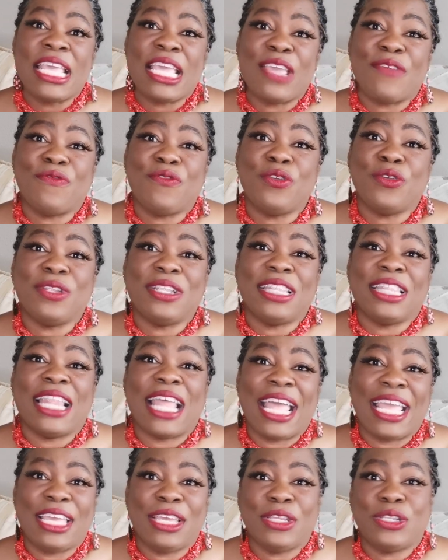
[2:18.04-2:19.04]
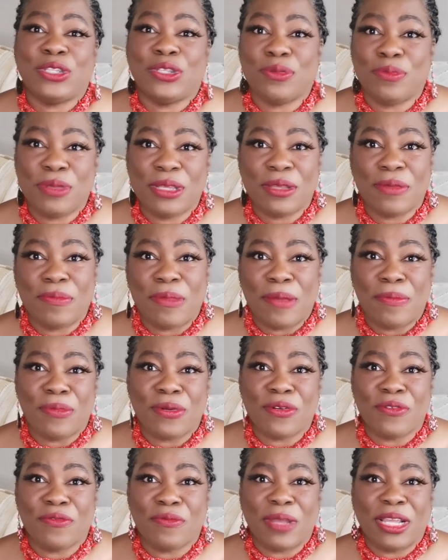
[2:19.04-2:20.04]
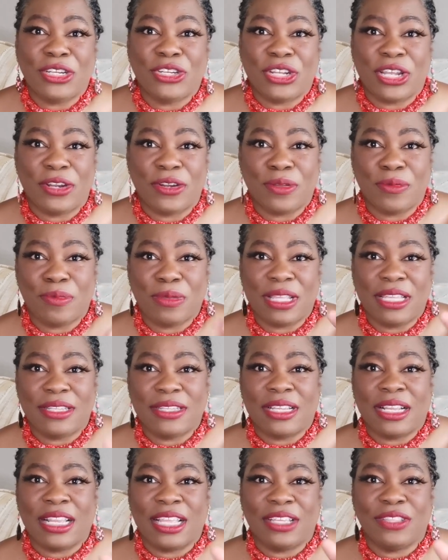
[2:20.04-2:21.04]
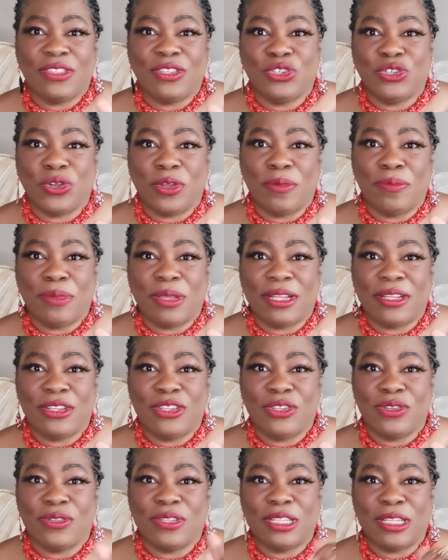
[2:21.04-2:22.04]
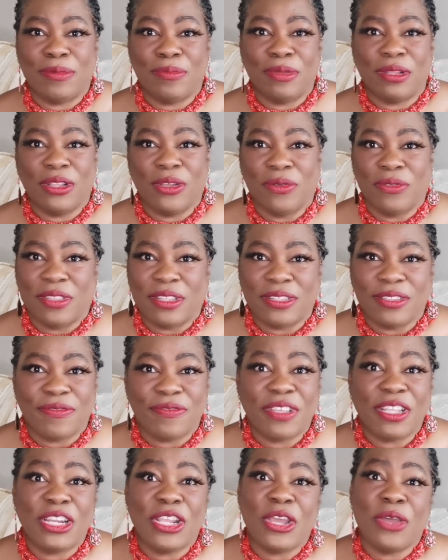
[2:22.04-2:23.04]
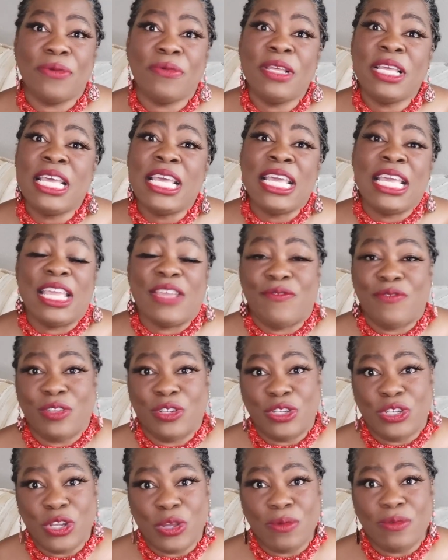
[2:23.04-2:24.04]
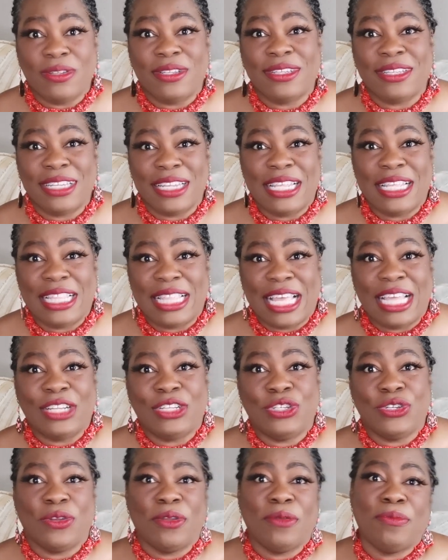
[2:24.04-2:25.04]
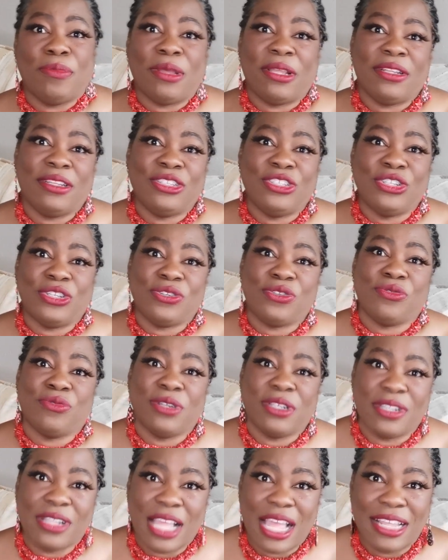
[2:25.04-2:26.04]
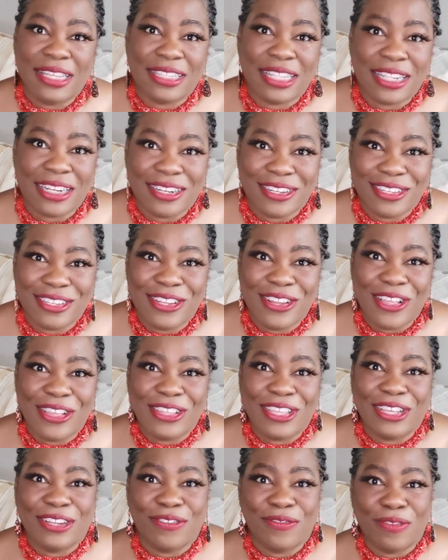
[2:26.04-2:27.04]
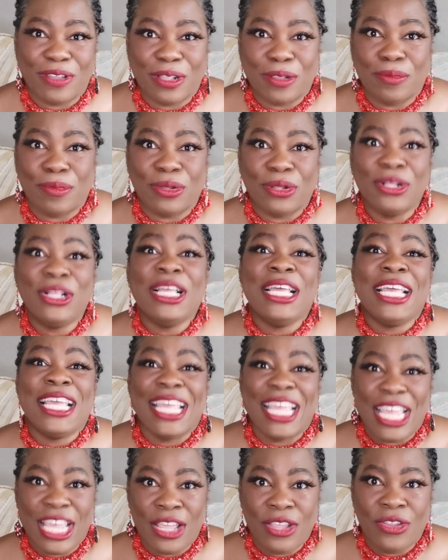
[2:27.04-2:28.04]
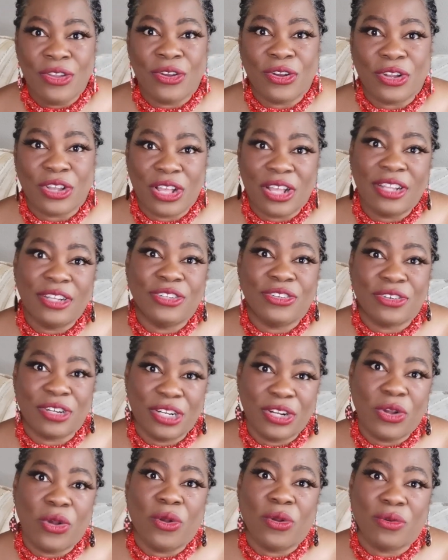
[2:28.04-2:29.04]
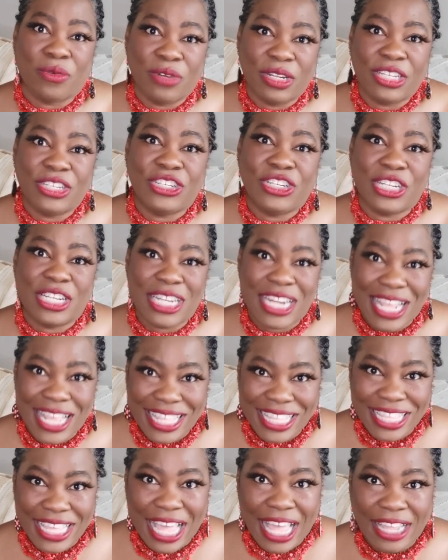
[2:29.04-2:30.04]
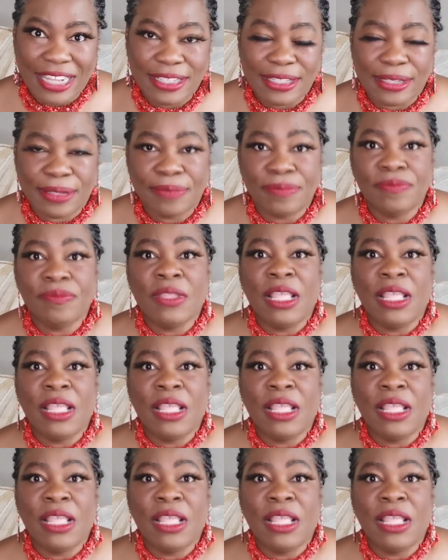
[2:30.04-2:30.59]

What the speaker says: If you'd like to be a member of my channel, please click the join button you see below this video. If you don't see that join button, just realize that it's not yet available in your country or region yet.